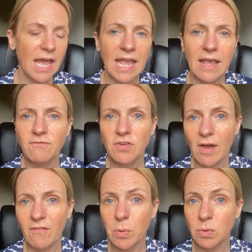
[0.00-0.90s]
If you
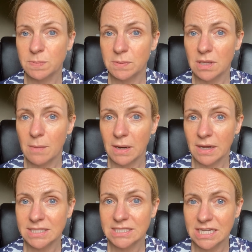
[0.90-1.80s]
have portable
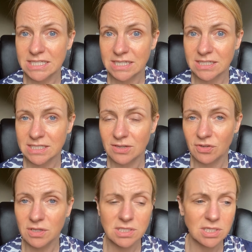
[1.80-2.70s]
appliance testing
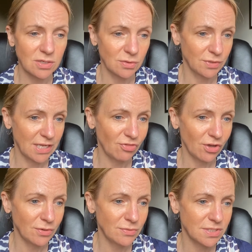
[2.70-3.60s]
certificates, you'll need
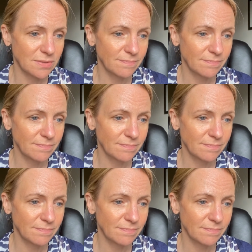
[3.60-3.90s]
those.